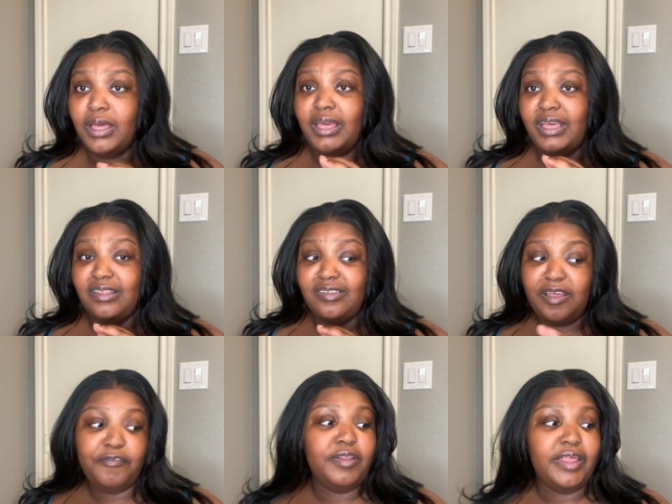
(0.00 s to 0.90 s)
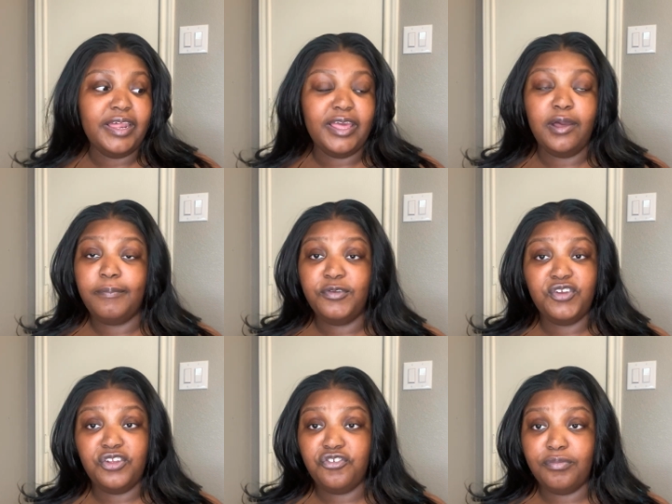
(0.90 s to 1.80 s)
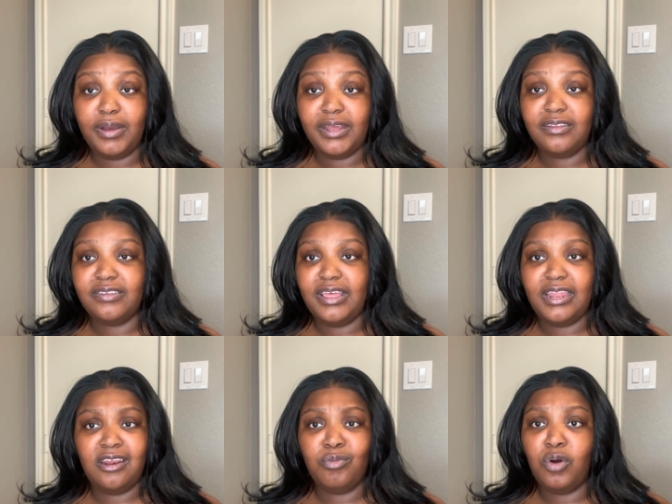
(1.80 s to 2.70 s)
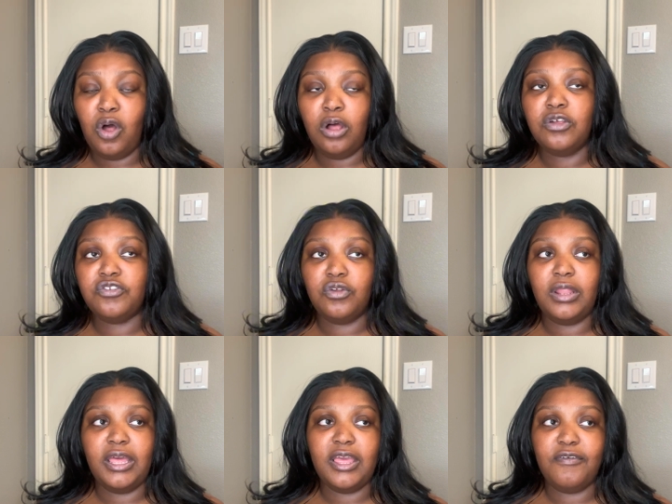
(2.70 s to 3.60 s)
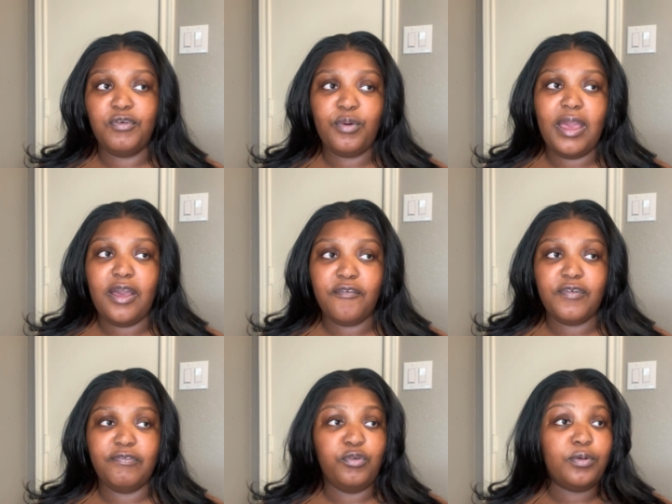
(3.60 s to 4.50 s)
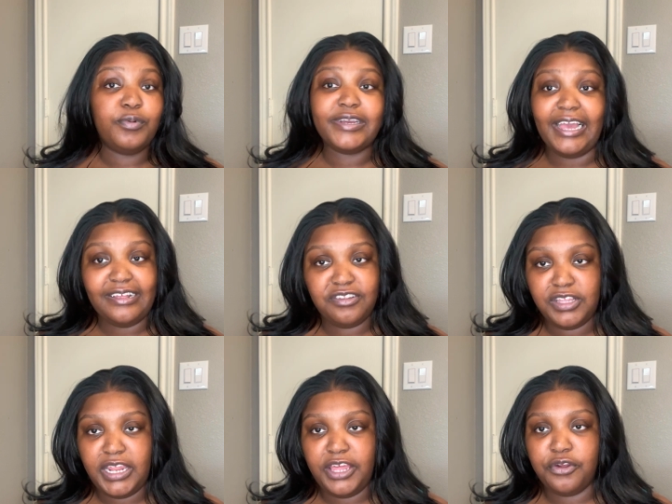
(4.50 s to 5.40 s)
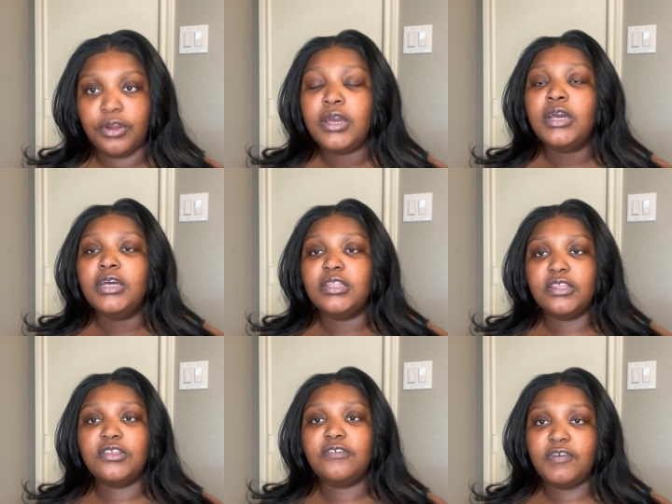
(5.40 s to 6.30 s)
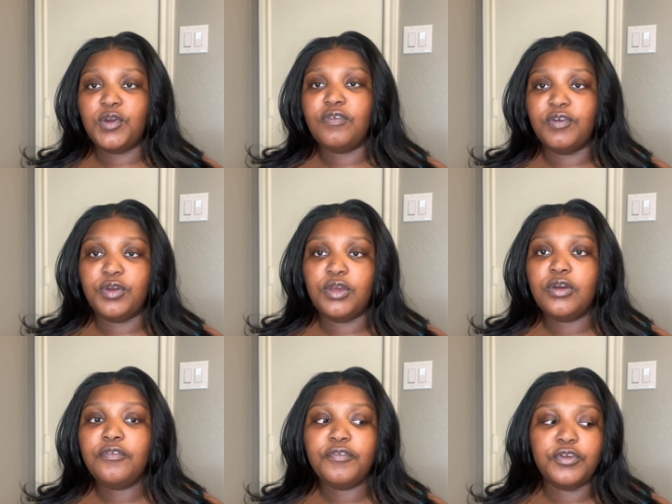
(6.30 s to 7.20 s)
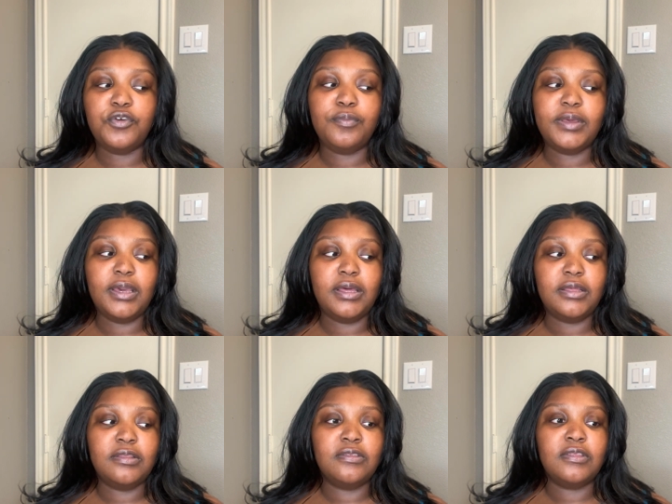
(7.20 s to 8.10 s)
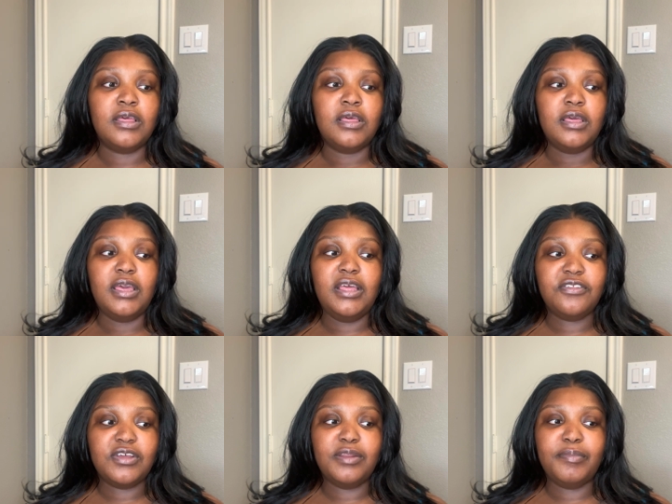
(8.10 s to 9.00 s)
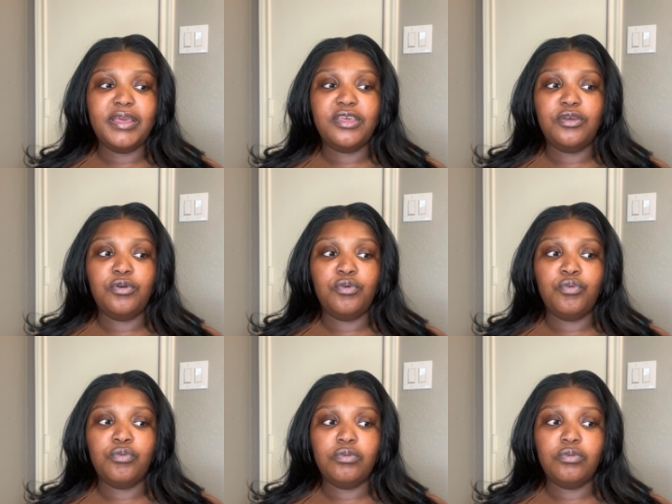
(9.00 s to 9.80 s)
It's definitely gonna help you change your mindset, and it will also, like, if you're a procrastinator, this is very, very good for you, because it's gonna make you